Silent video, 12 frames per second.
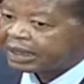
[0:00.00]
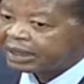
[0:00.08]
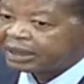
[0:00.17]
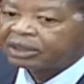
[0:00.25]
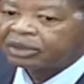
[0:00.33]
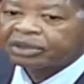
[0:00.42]

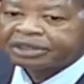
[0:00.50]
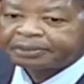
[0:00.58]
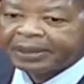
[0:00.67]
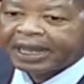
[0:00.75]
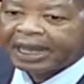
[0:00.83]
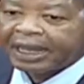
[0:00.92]
he did not
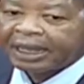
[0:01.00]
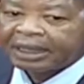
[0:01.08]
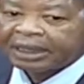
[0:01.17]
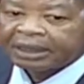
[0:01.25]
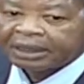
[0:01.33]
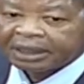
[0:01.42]
spare
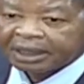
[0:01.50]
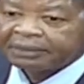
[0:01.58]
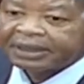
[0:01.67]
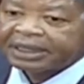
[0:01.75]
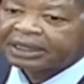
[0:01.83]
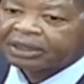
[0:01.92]

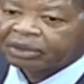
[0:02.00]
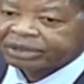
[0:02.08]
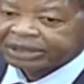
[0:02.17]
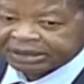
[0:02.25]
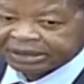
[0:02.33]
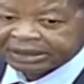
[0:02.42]
even the
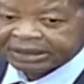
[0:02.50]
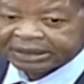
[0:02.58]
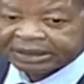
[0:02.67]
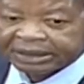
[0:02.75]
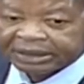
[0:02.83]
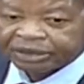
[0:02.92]
closest
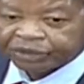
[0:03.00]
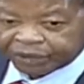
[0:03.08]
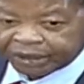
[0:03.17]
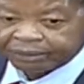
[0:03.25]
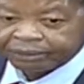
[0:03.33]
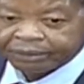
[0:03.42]
to
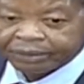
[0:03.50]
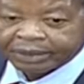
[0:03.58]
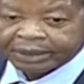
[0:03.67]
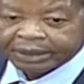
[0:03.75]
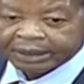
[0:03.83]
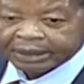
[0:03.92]
him.
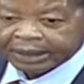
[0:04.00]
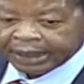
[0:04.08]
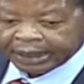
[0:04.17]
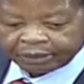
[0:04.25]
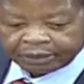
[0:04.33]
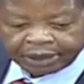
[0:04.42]

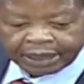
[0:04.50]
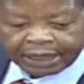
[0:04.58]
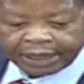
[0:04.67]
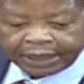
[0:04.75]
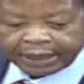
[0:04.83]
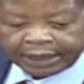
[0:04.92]
I,
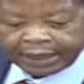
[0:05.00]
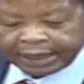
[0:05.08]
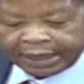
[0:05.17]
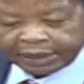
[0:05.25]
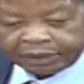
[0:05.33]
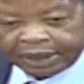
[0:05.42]
I, I
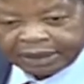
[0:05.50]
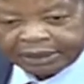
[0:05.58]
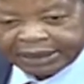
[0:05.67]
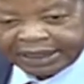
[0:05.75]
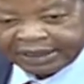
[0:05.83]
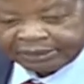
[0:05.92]
had
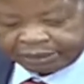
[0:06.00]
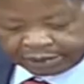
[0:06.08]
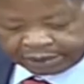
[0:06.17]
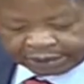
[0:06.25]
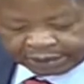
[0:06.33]
one time